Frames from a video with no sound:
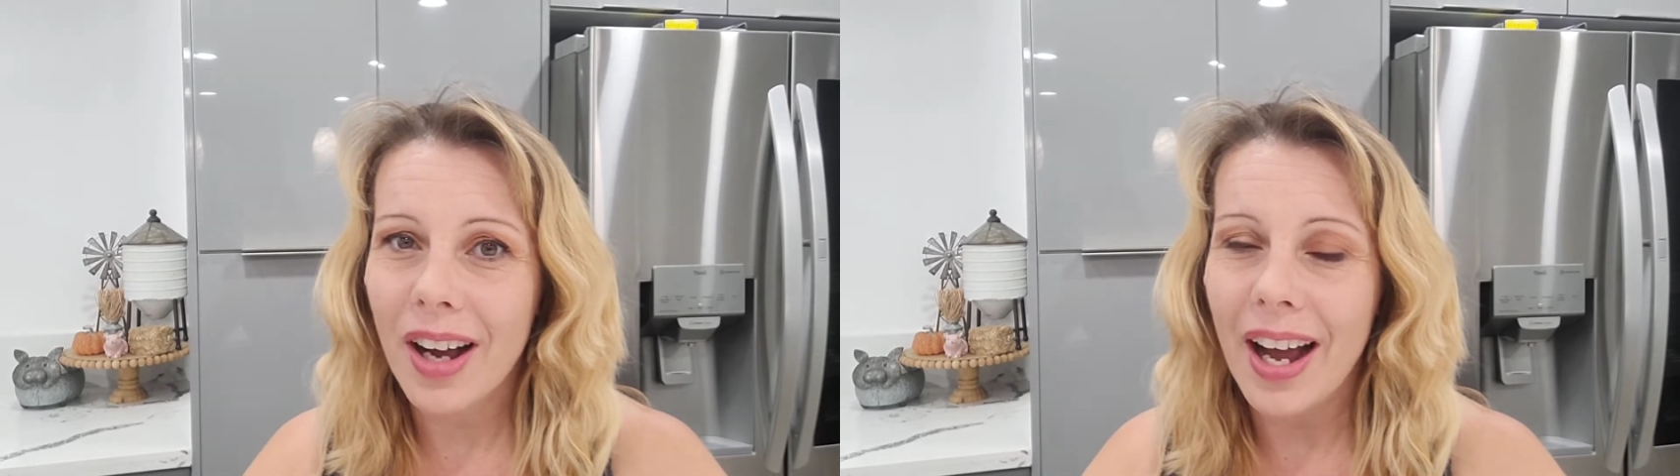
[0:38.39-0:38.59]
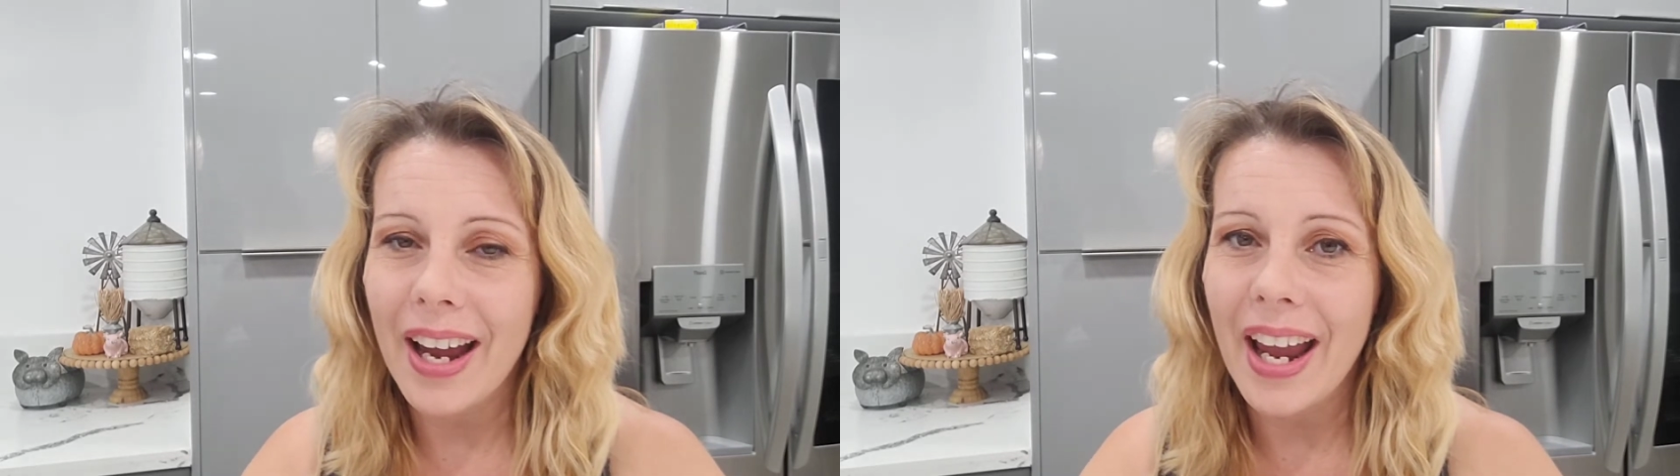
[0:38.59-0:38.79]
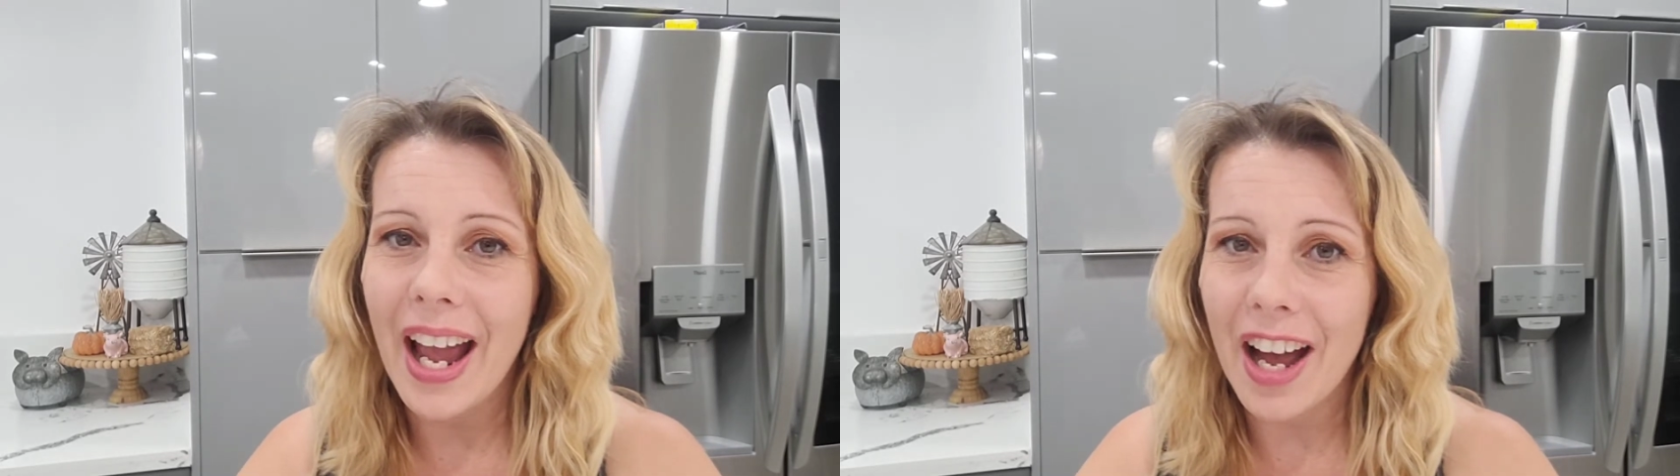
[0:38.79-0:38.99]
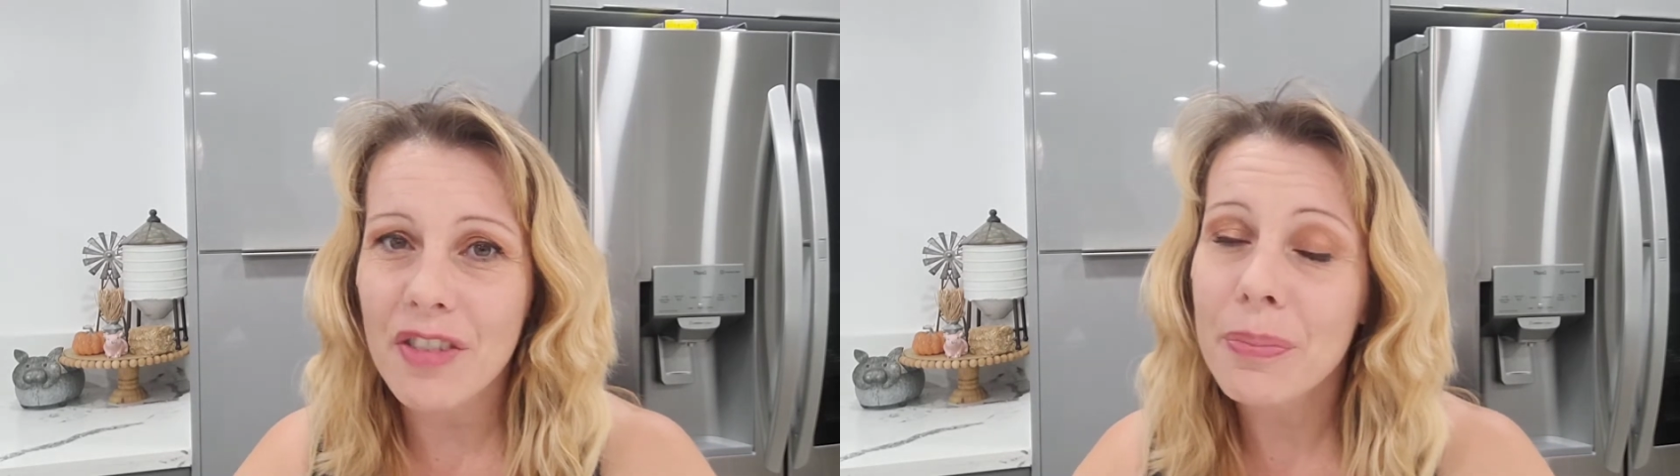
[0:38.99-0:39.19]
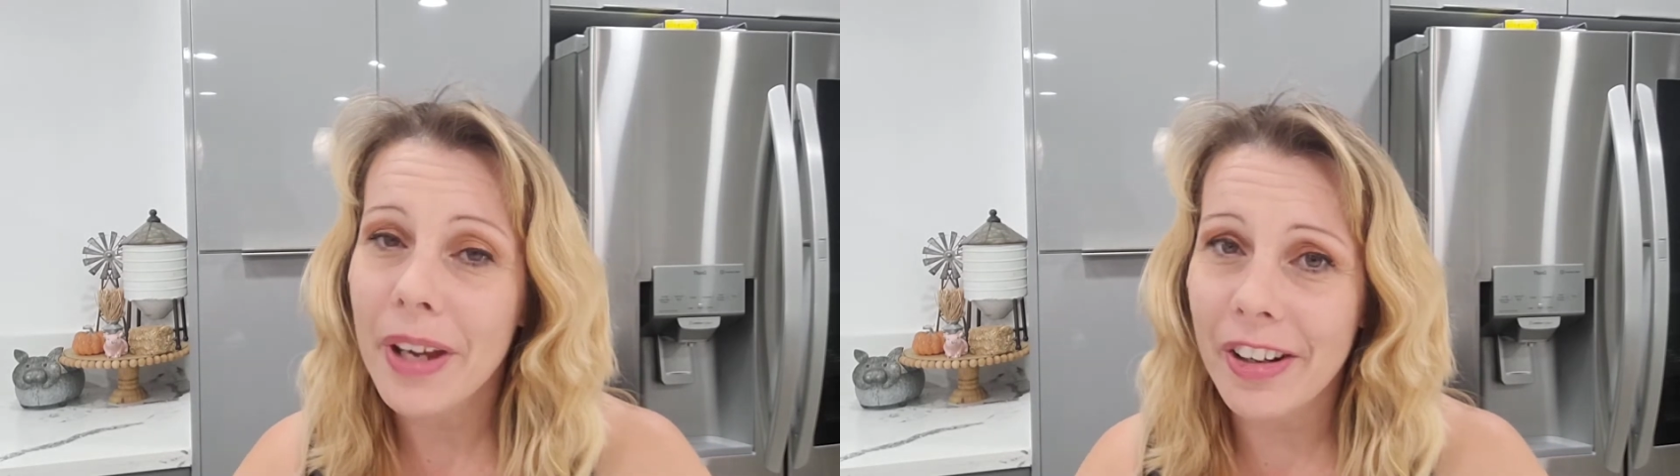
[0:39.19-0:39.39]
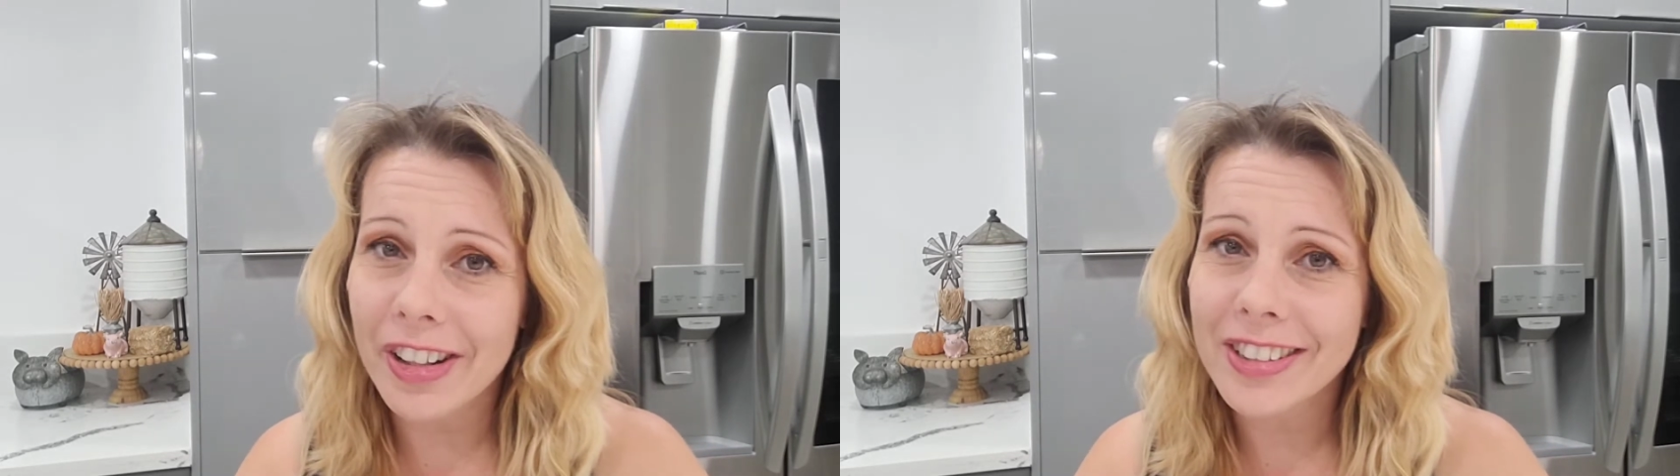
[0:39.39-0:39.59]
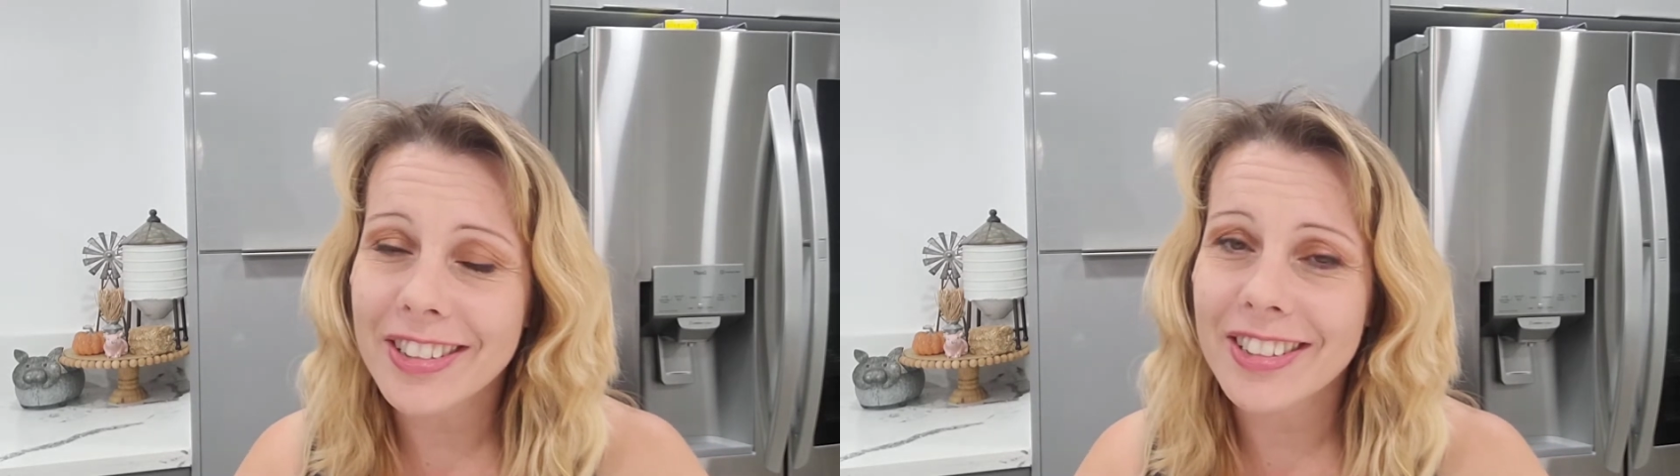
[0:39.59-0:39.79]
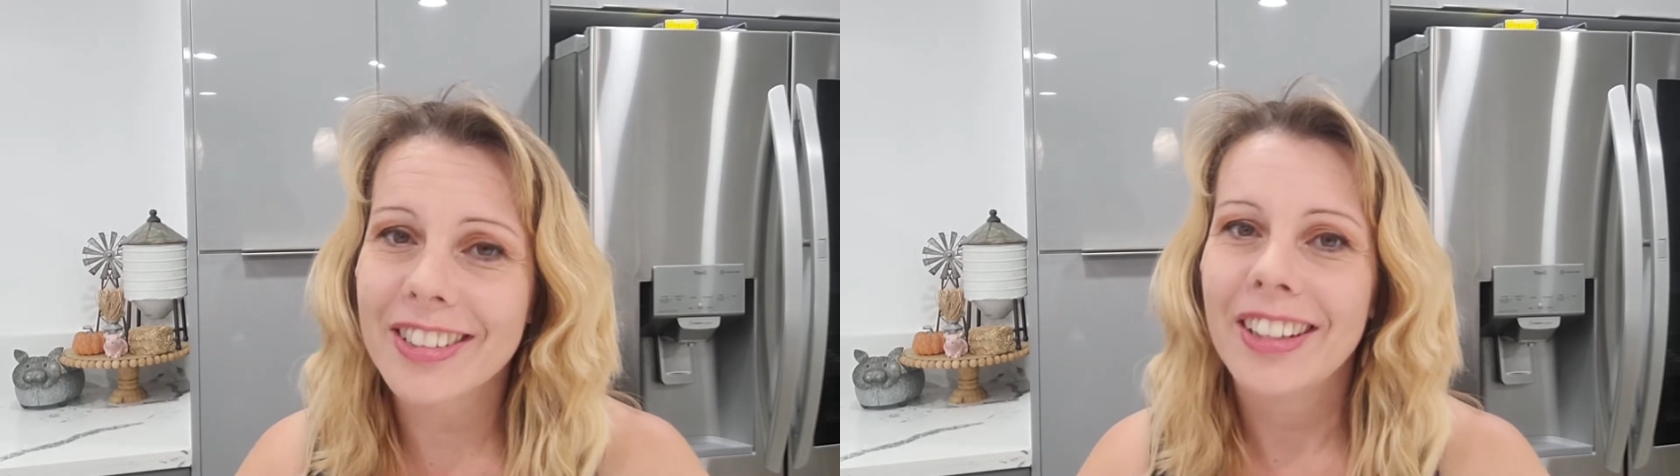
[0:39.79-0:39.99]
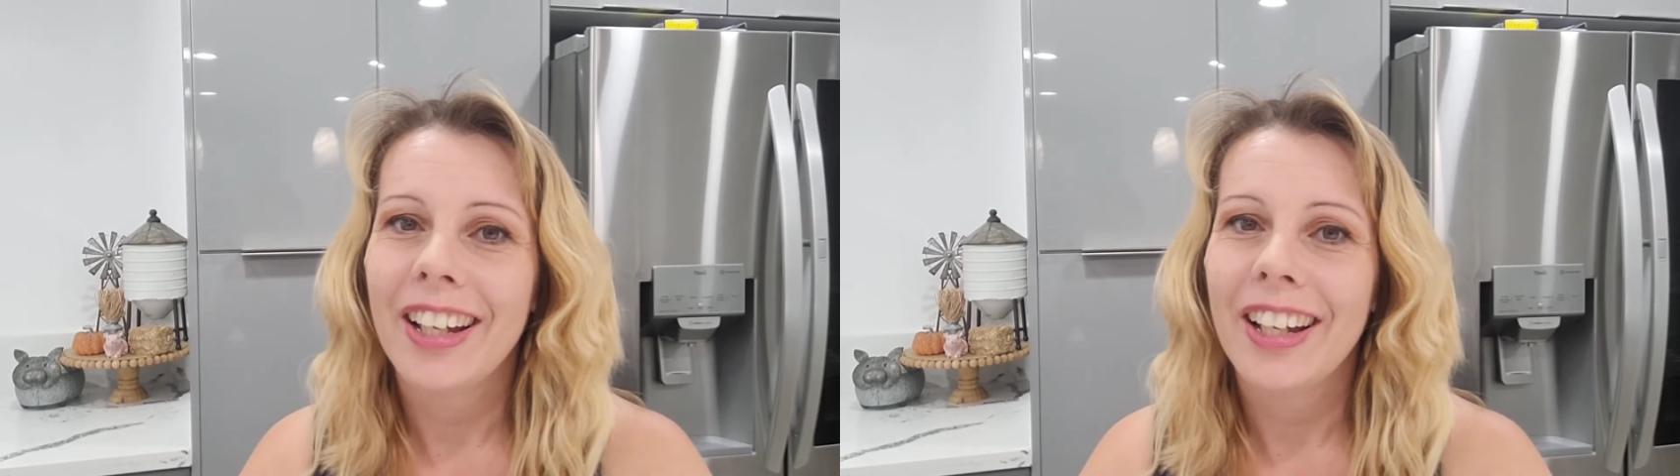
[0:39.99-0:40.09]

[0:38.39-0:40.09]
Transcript: I have parrots,